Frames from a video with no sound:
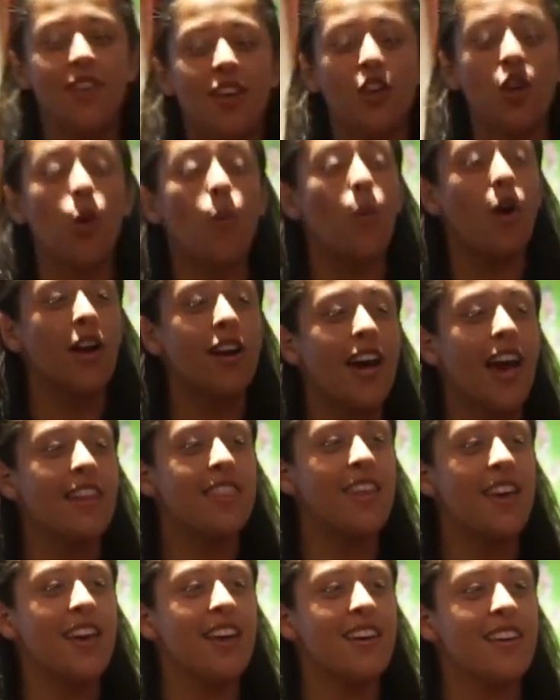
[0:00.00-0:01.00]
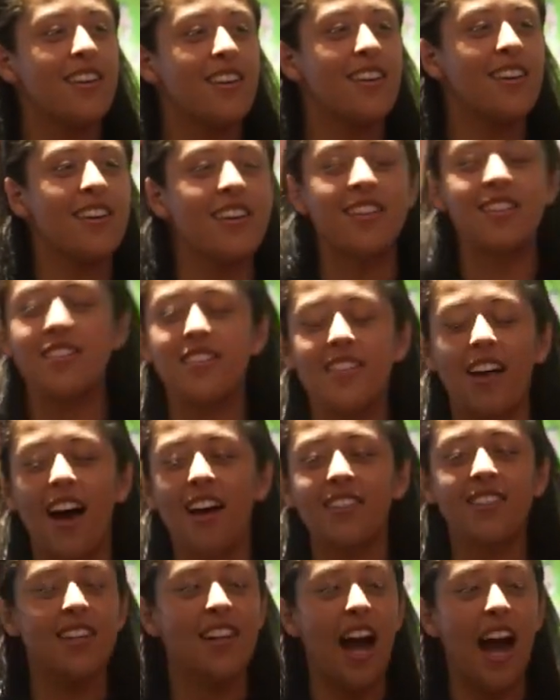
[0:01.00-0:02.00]
Your work ethic is
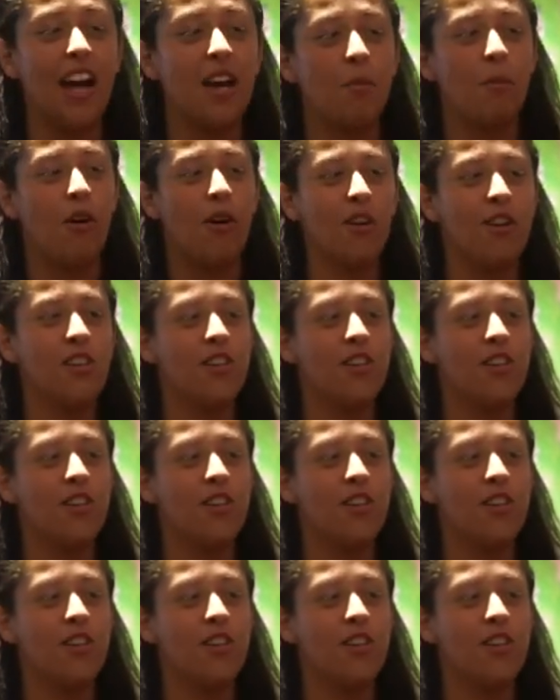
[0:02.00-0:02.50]
undeniable.